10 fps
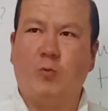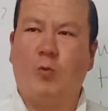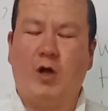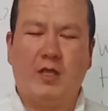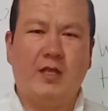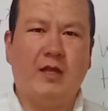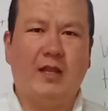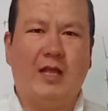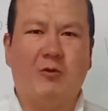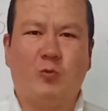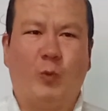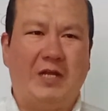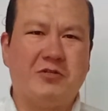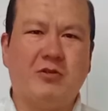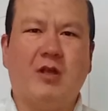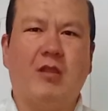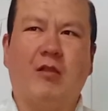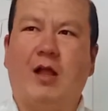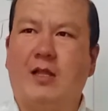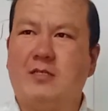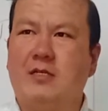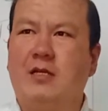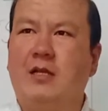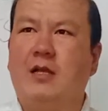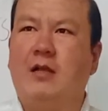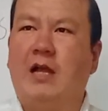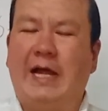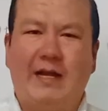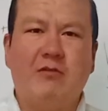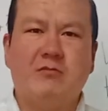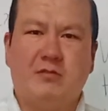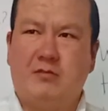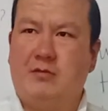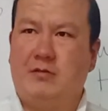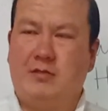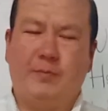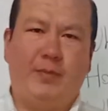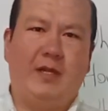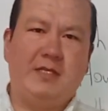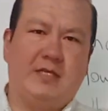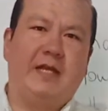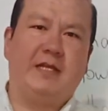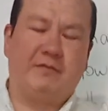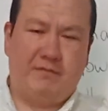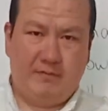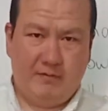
walking a lot, wandering a lot around the place I live,